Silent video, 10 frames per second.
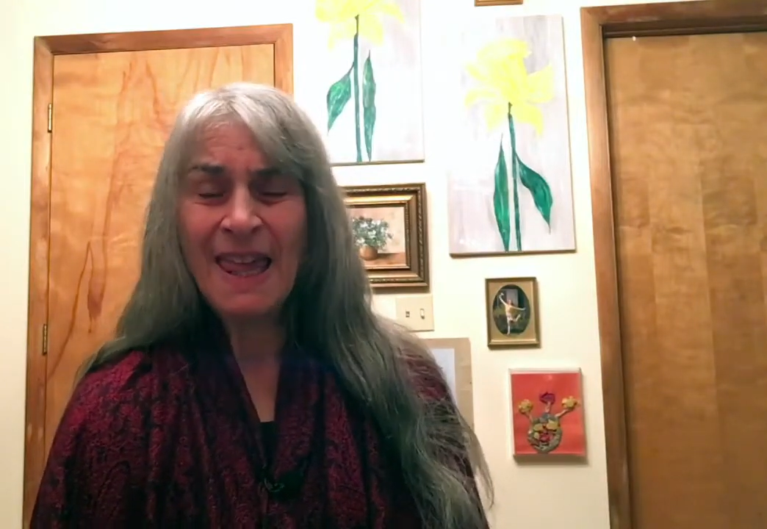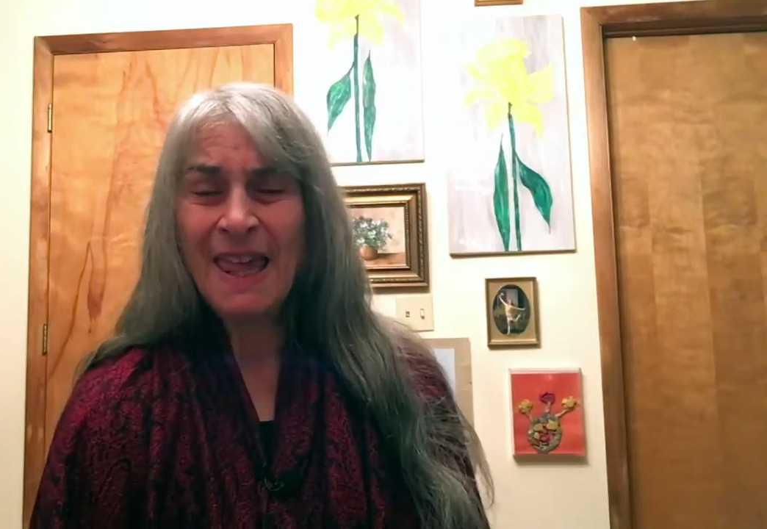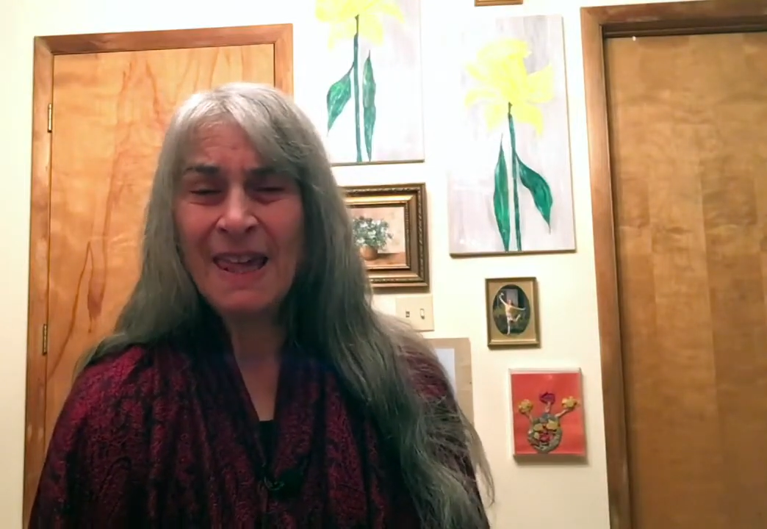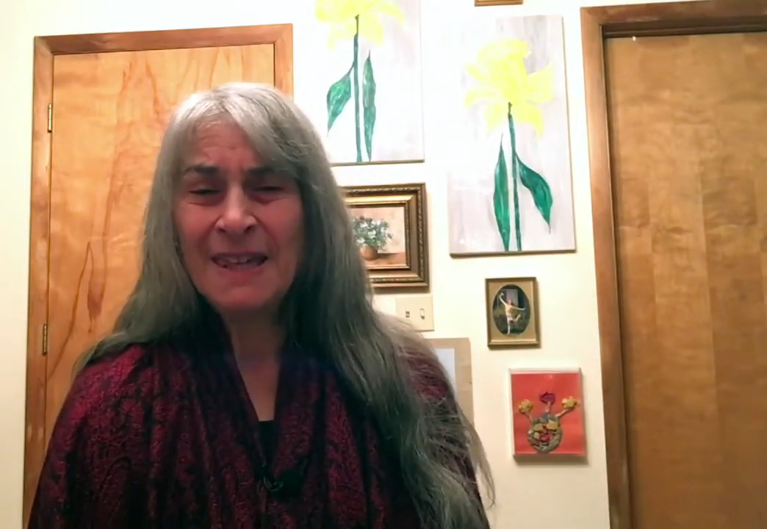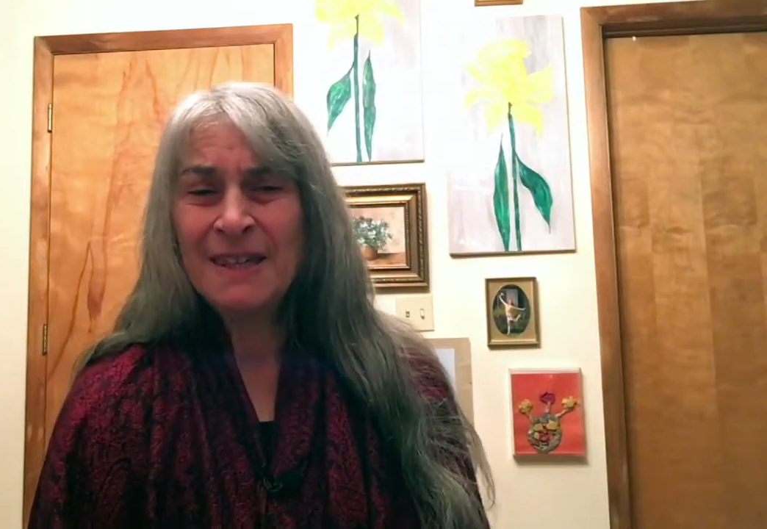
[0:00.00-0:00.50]

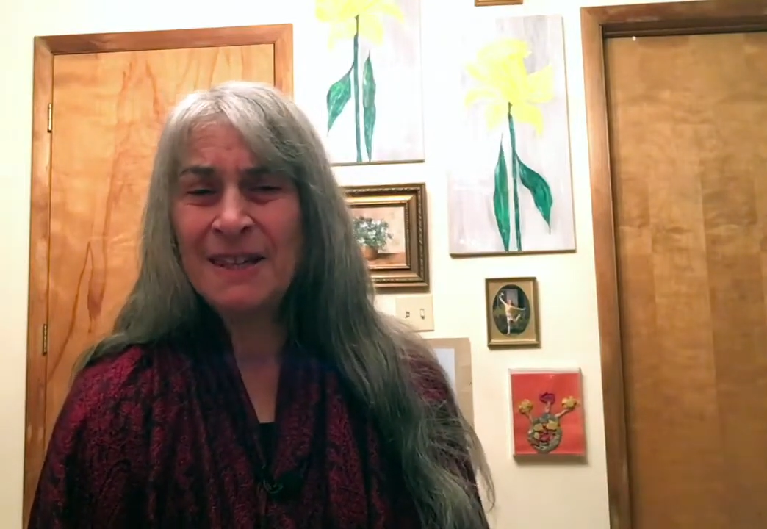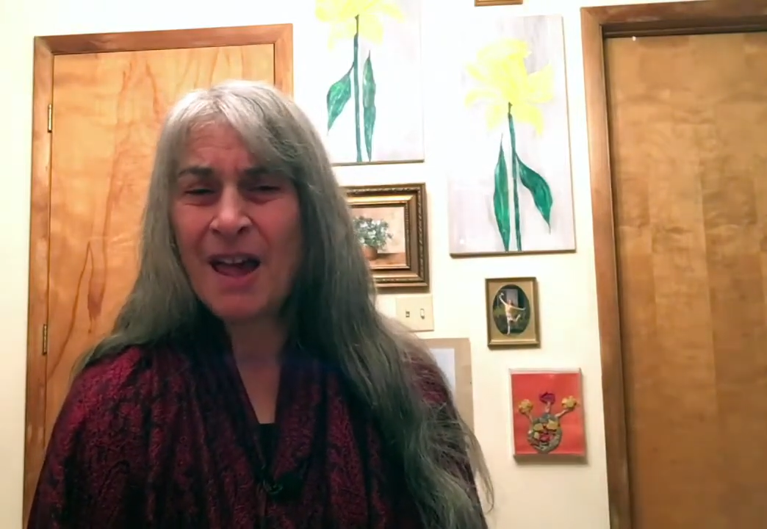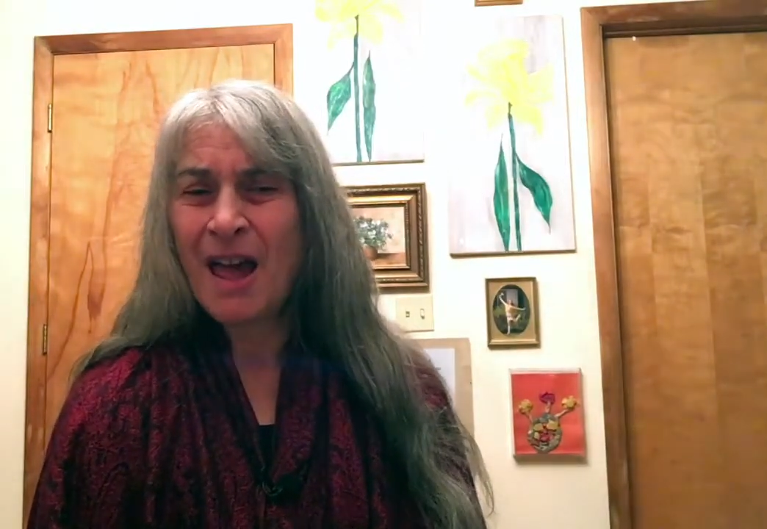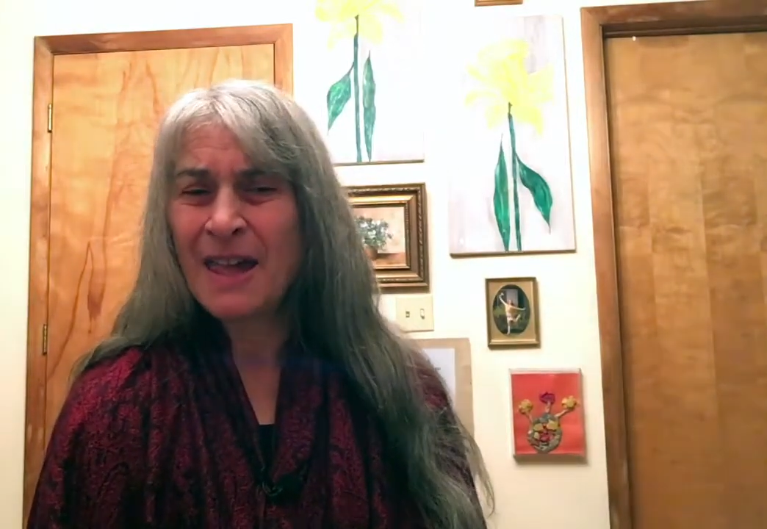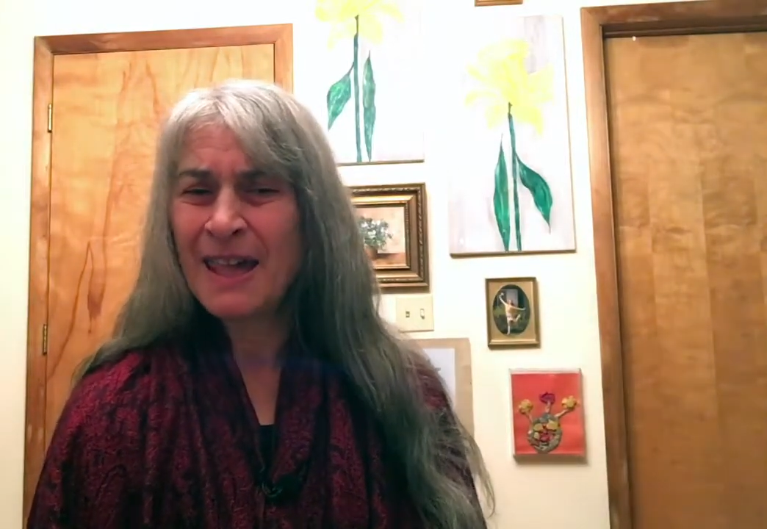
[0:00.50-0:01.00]
And
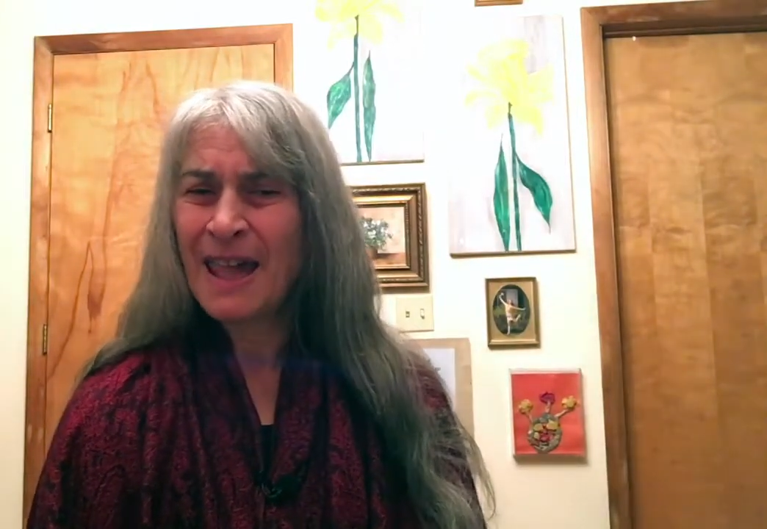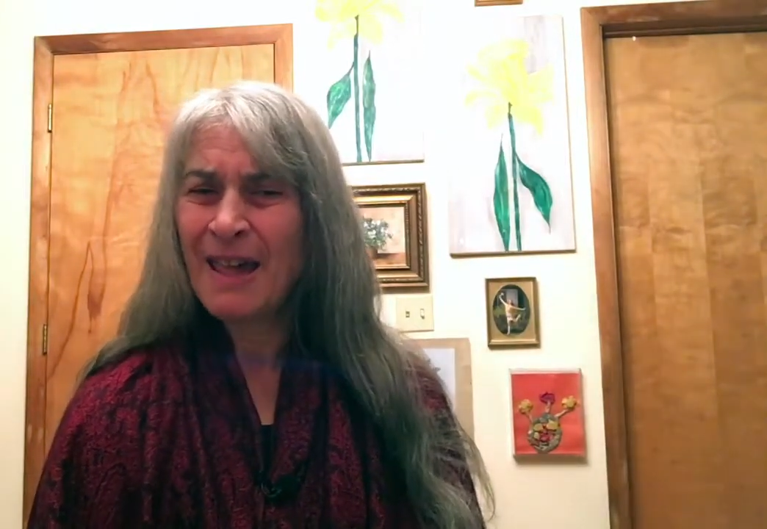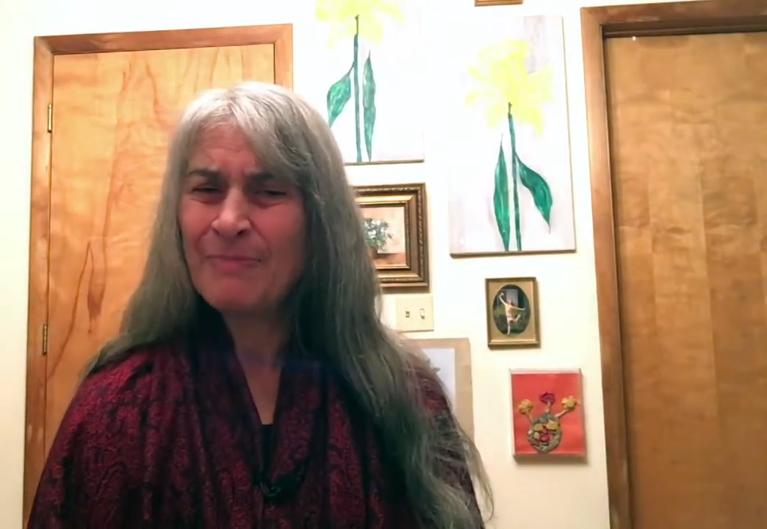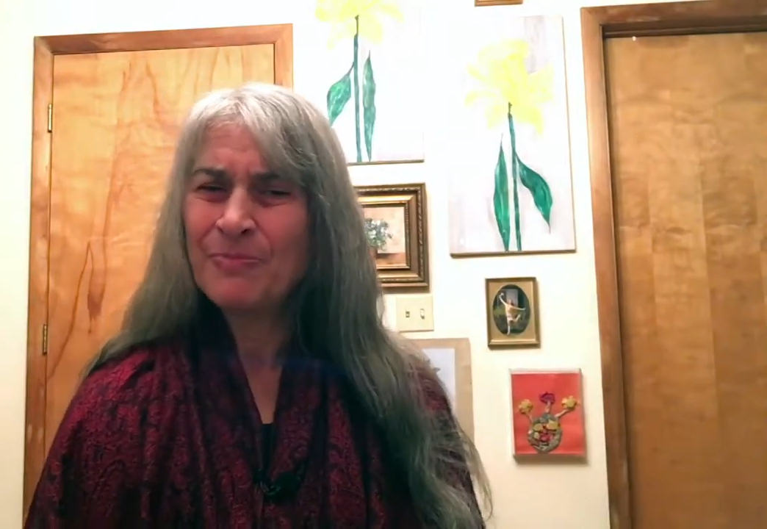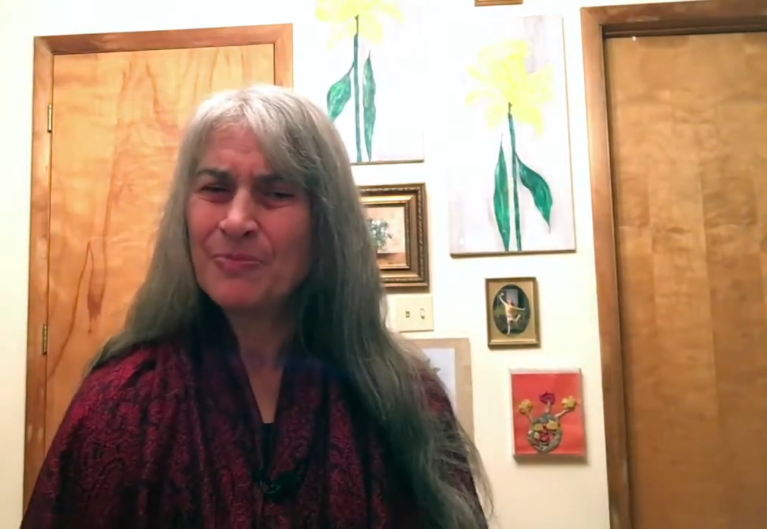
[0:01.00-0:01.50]
I kept